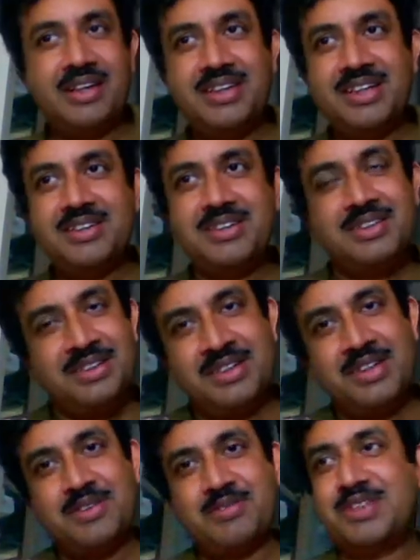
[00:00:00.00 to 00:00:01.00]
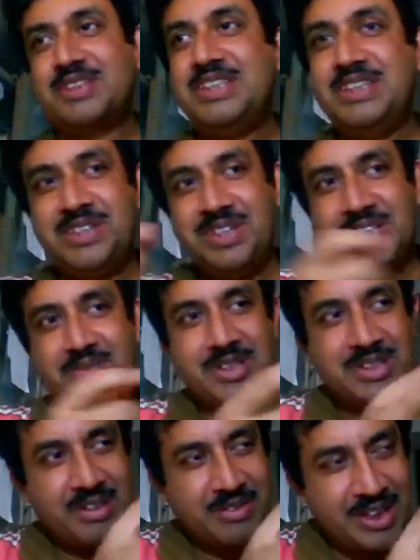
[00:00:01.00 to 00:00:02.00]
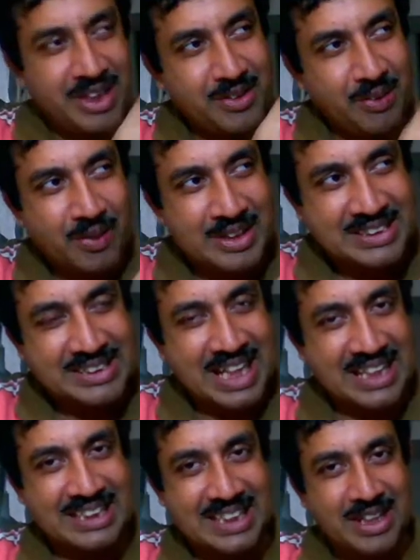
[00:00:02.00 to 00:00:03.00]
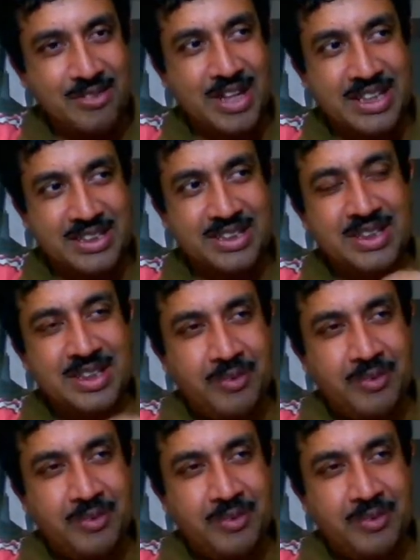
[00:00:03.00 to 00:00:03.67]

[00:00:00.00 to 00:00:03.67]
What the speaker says: And then for three symmetry, when I go inside and I find